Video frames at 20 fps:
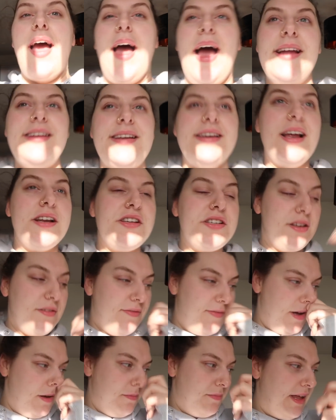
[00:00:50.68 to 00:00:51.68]
I did actually
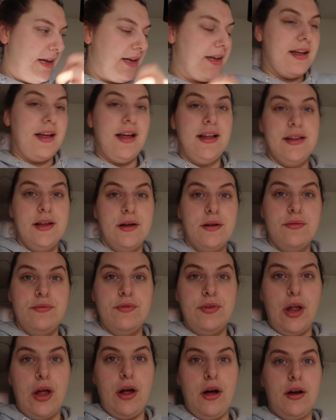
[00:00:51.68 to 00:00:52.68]
film like a little
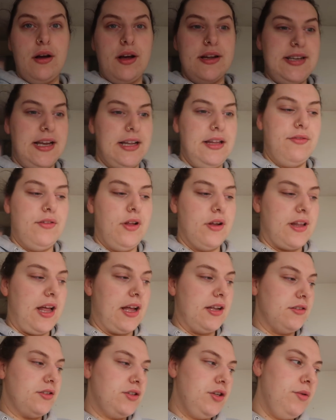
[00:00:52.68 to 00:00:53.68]
vlog, a daily vlog,
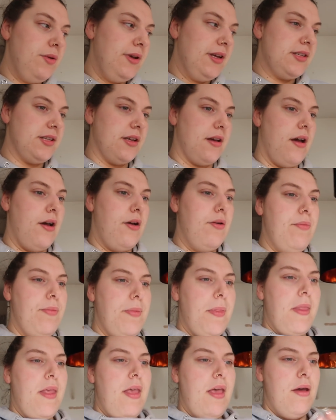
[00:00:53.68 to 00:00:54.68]
like 2 weeks ago.
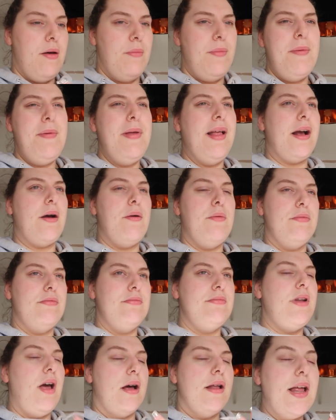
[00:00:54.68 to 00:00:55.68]
Maybe like a,
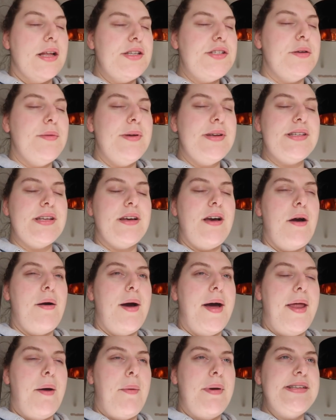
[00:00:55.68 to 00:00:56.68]
no, like 2 weeks ago.
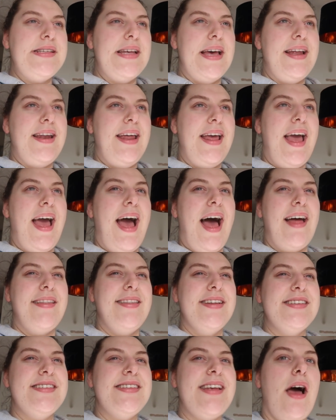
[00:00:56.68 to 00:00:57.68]
And I went to edit
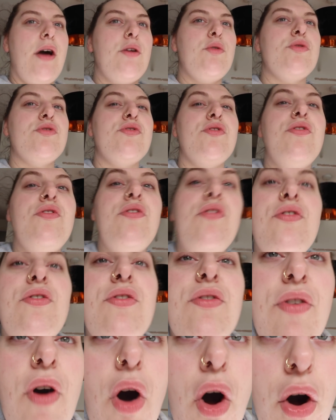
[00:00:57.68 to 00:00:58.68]
and the sound was
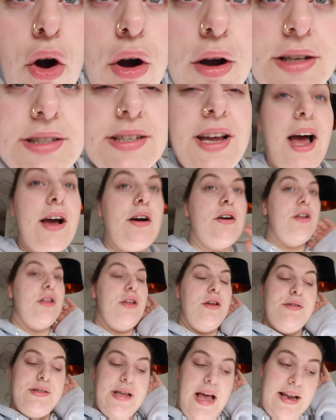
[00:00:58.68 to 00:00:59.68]
fucked. I
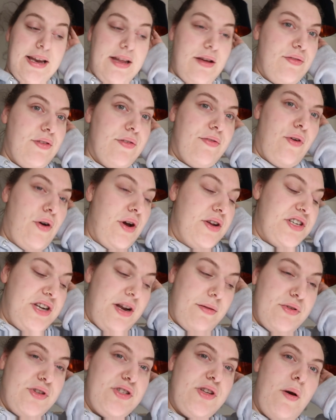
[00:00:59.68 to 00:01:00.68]
couldn't use any of the footage and I was